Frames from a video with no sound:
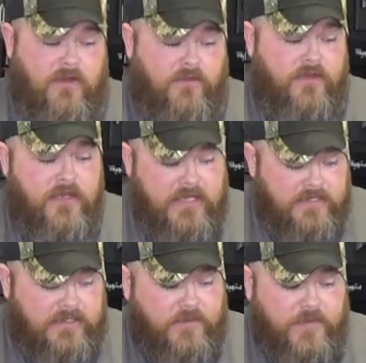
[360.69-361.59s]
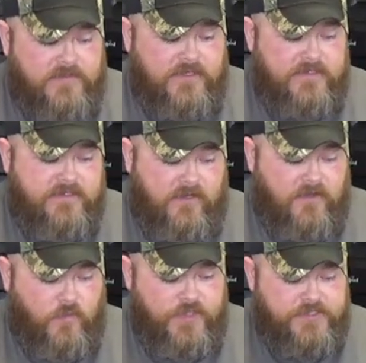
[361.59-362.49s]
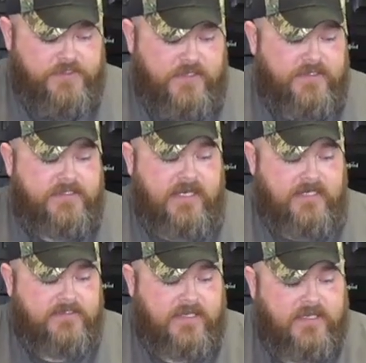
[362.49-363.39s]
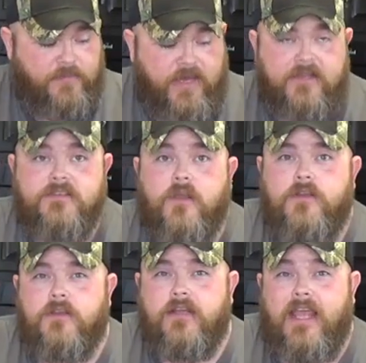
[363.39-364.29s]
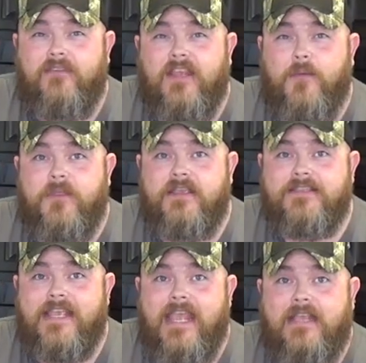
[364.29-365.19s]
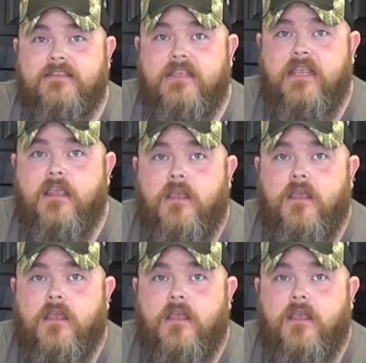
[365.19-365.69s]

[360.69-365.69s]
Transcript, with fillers: All the liquid is going to, all the moisture is going to stay inside the pot. So you're going to have to help me because I can't see.